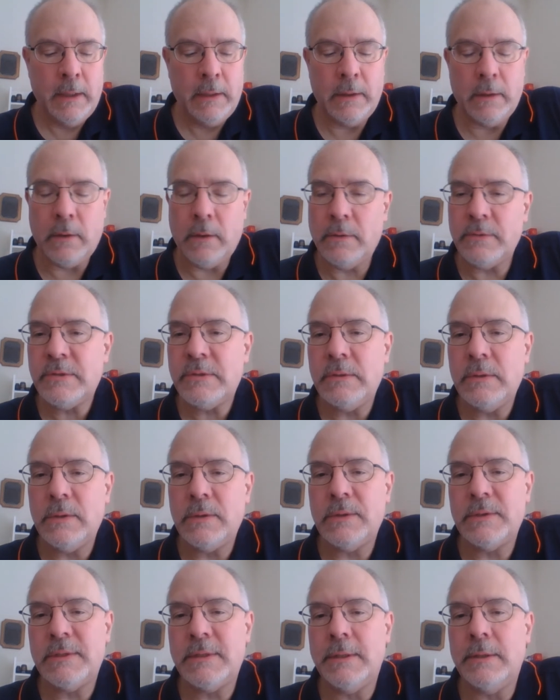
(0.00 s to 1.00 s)
You'll also
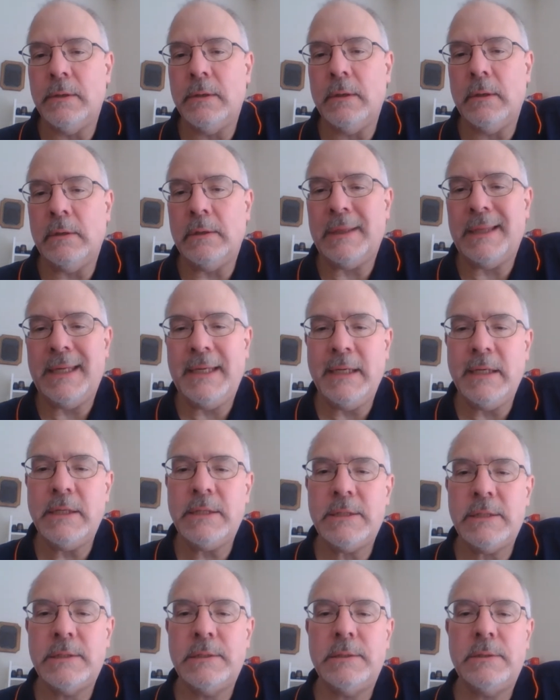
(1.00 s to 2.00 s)
notice there are
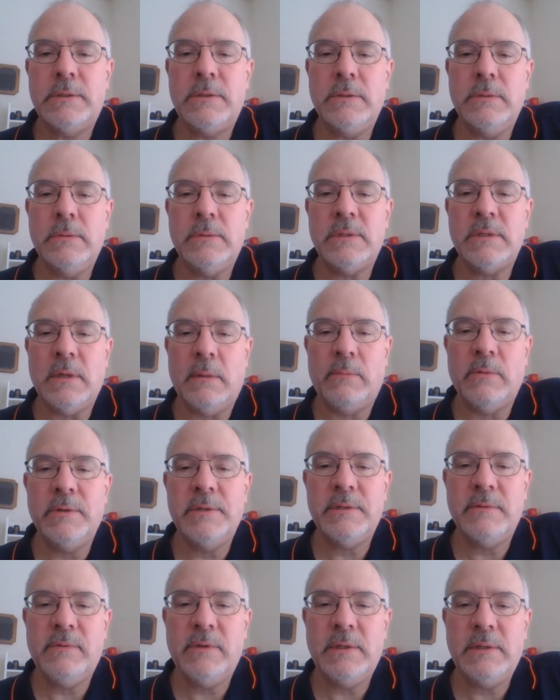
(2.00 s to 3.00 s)
links to
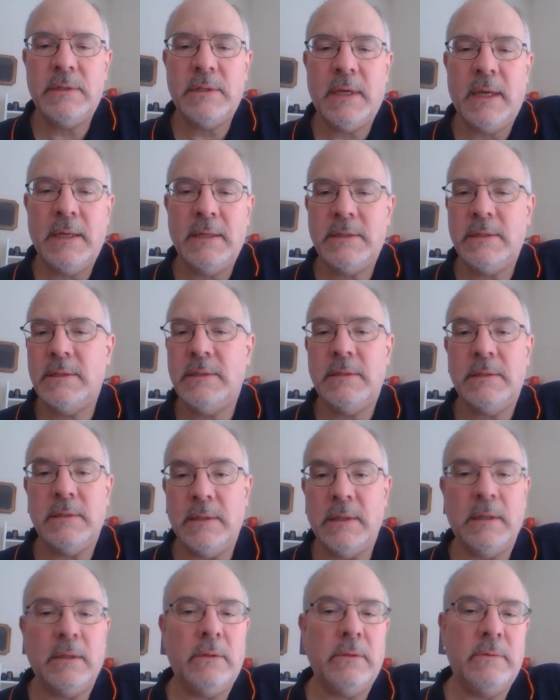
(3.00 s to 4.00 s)
summaries of these cases
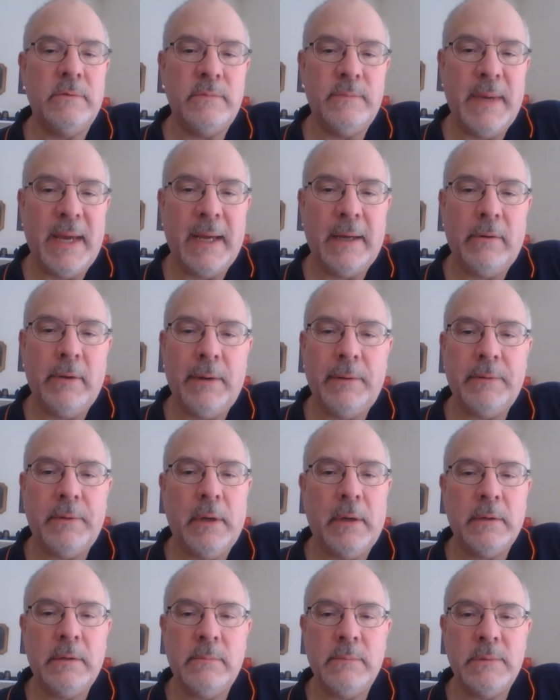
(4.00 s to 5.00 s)
that includes background
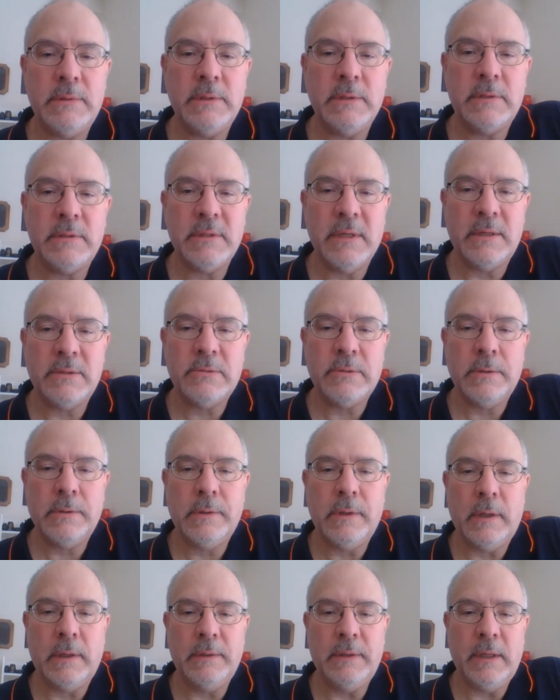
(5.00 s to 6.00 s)
documents,
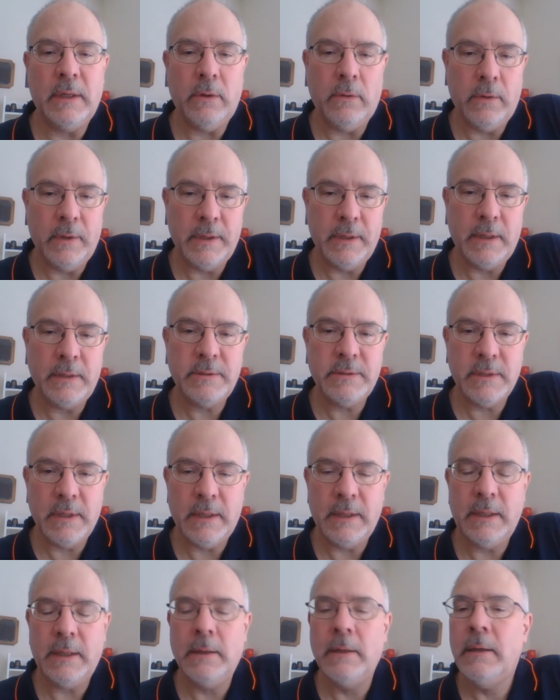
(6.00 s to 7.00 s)
etc. on the OIA
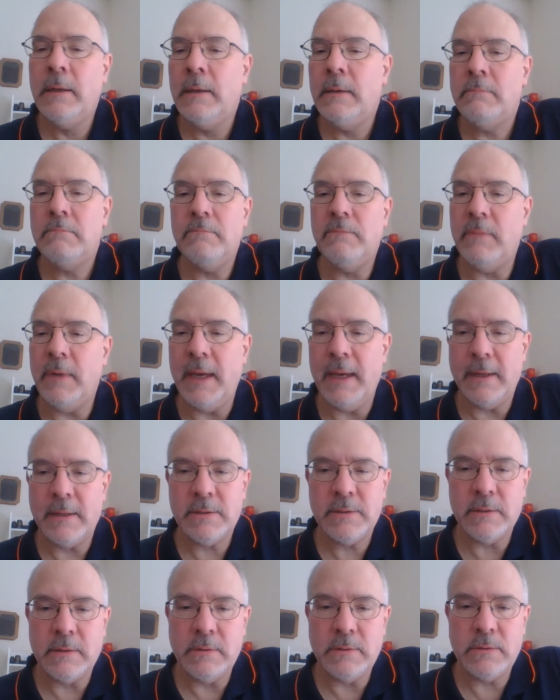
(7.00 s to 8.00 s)
site.
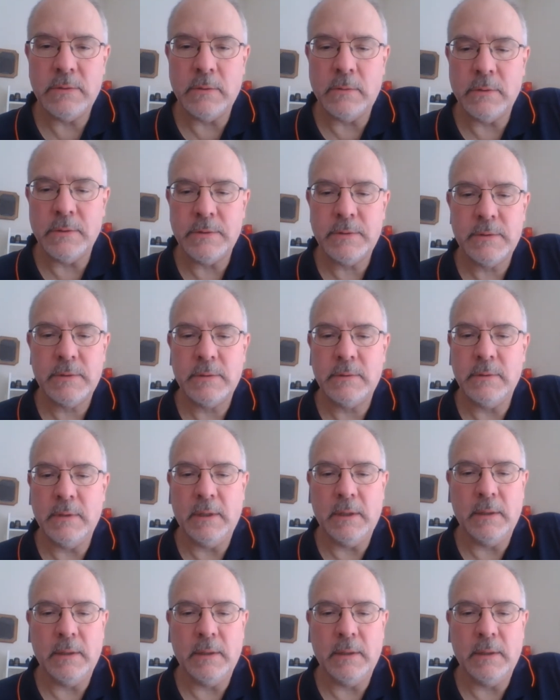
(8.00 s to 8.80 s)
Excellent source.